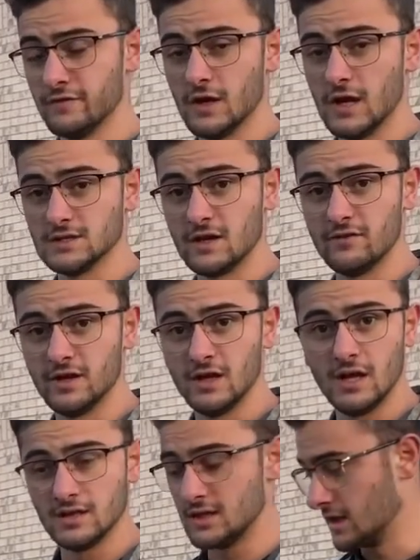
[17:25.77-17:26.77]
guys ever need
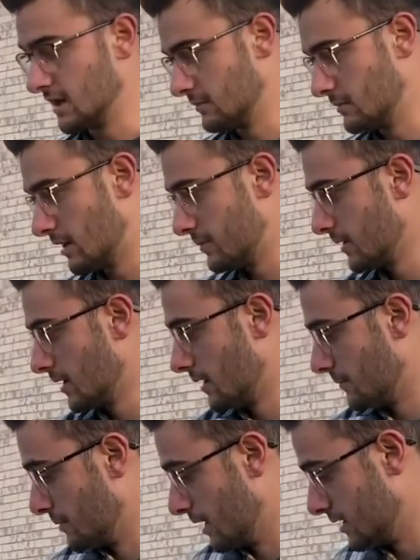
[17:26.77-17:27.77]
anything, hit him up.
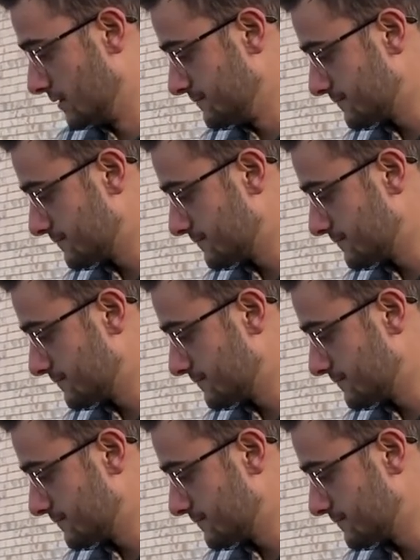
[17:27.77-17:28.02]
But